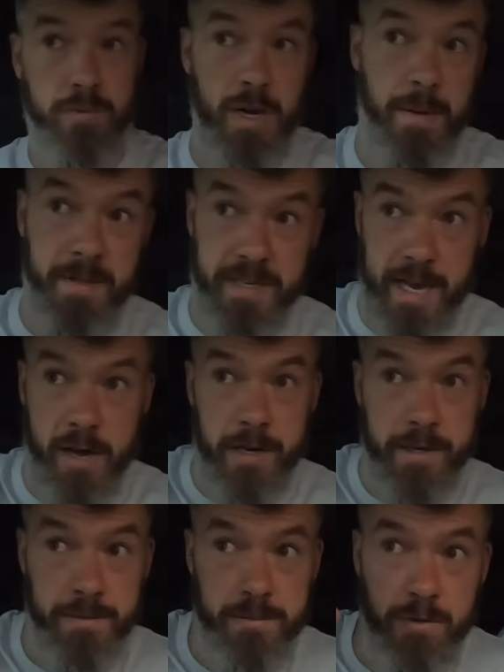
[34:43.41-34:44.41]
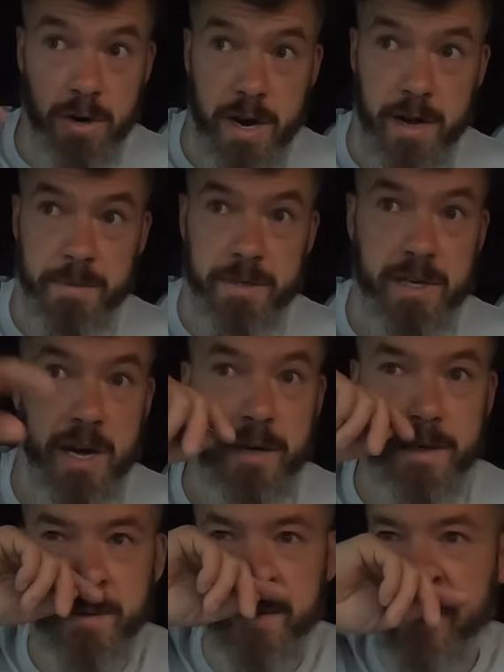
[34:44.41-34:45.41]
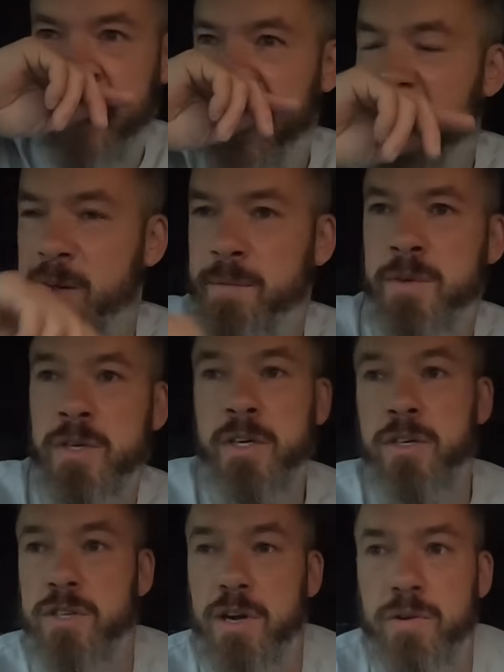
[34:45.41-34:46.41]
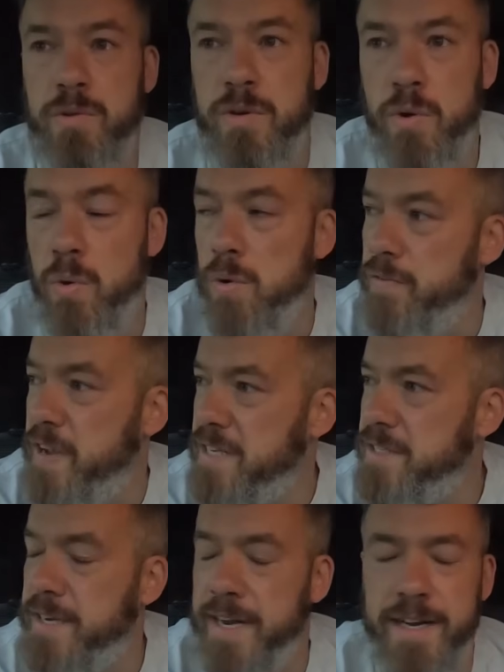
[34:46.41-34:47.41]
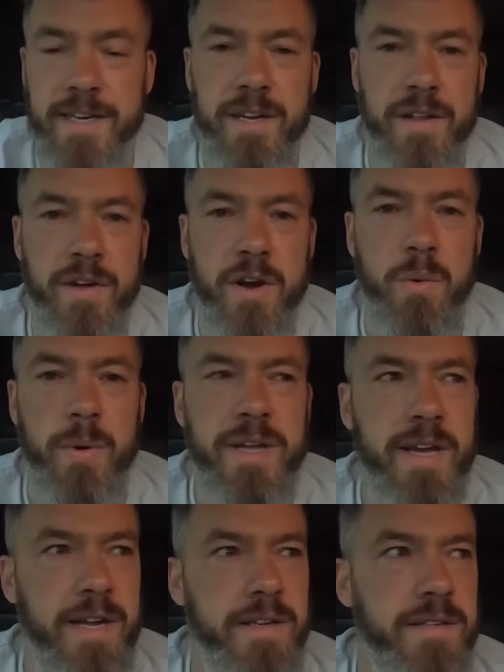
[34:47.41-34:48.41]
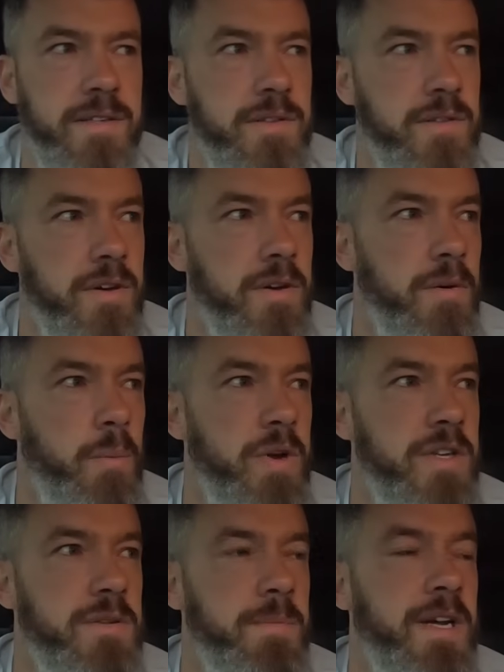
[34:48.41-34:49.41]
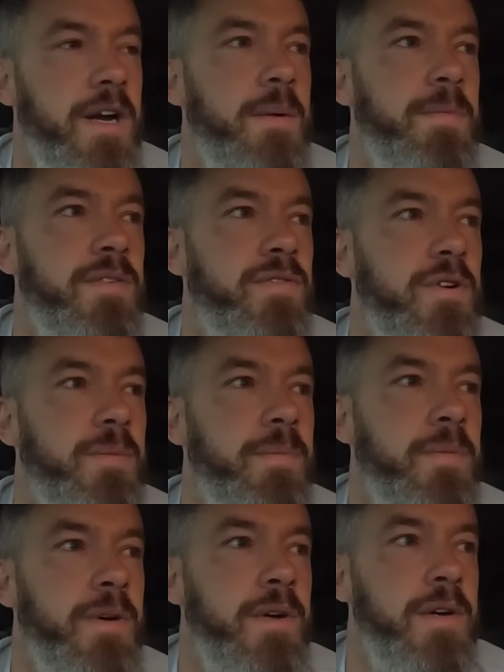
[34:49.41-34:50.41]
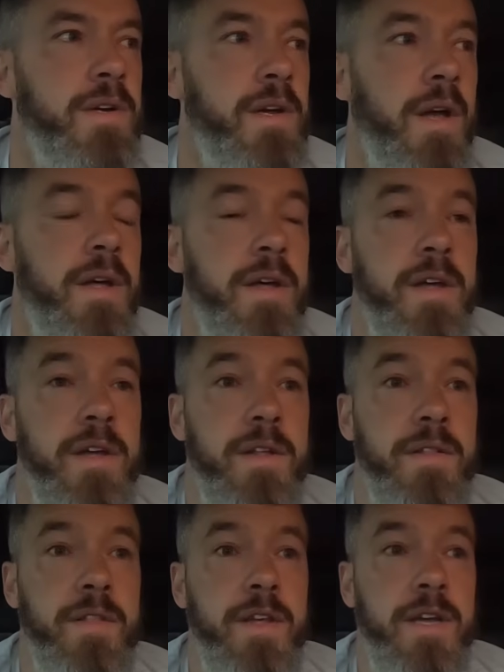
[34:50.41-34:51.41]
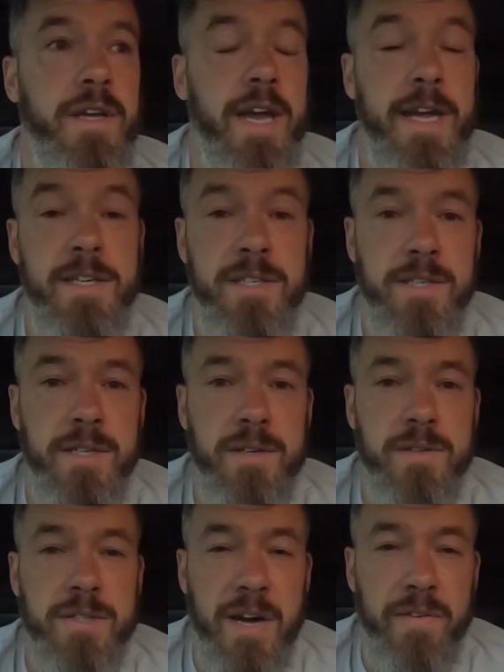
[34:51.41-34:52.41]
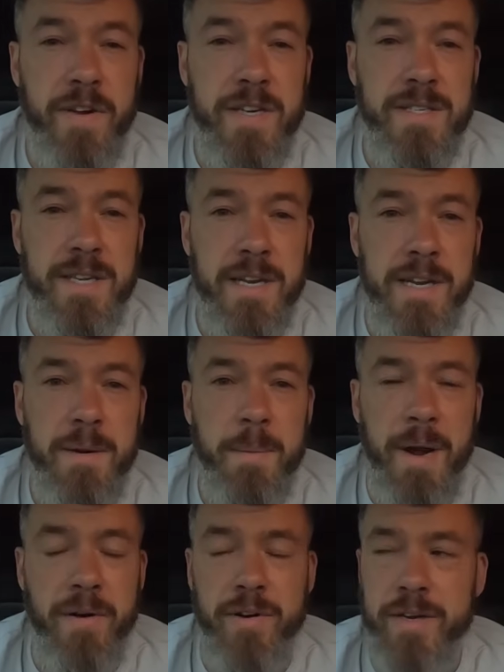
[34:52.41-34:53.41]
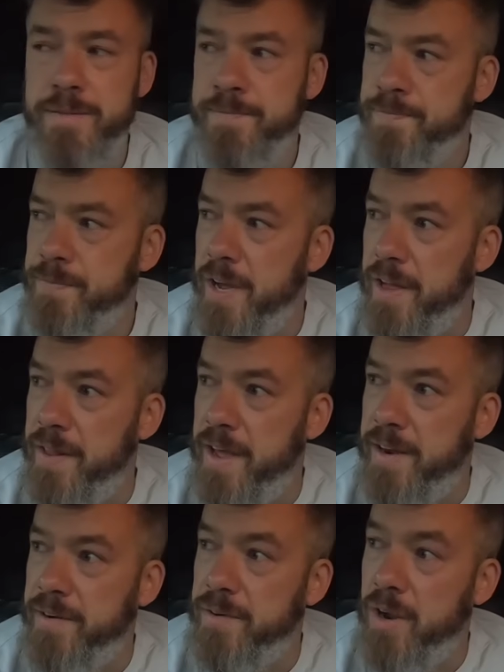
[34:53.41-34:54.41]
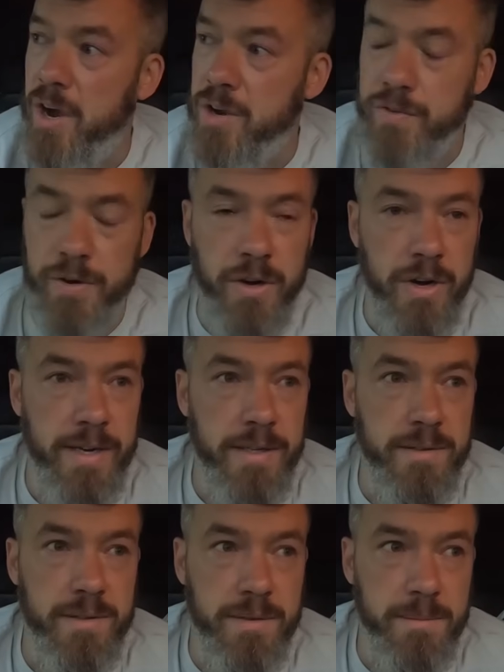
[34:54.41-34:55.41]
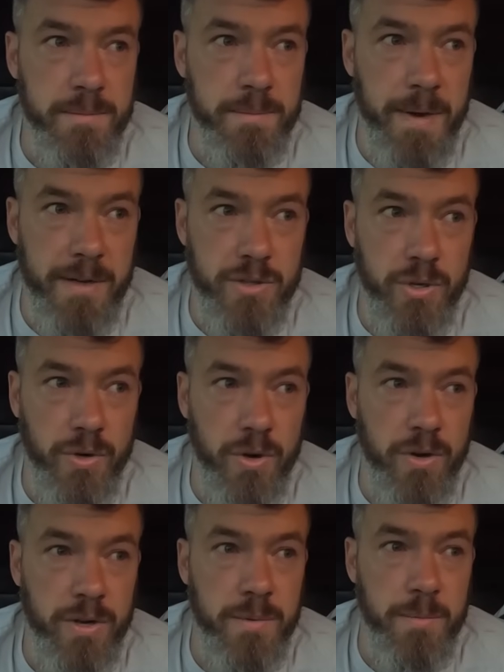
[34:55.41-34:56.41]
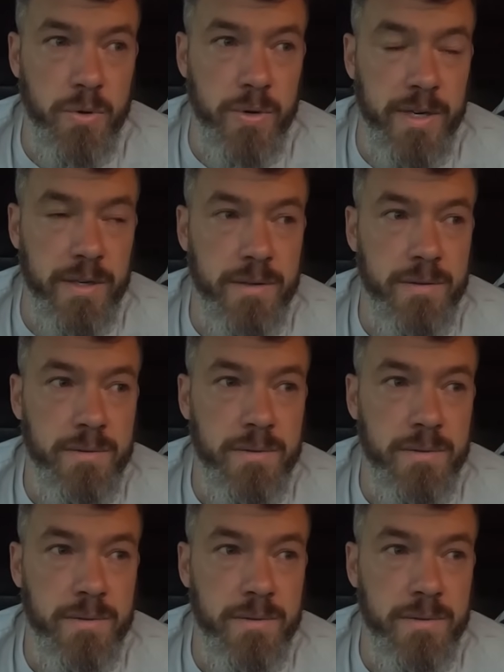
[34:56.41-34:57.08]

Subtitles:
Up this gully, right up this gully. So all of yesterday and the whole weekend, the winds have been coming from the east, southeasterly apparently, and then overnight, about 2 o'clock in the morning,